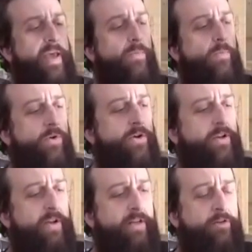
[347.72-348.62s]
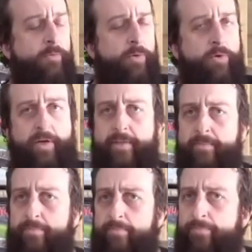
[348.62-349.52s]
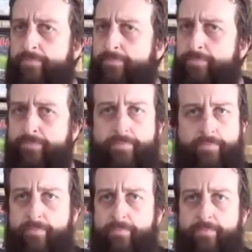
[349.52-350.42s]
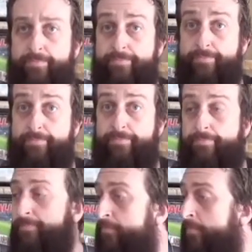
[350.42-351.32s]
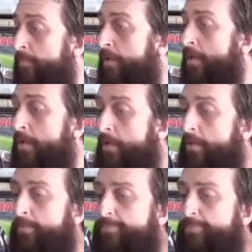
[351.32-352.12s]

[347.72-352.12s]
man wanted a little boy. Ooh, mm. it's true.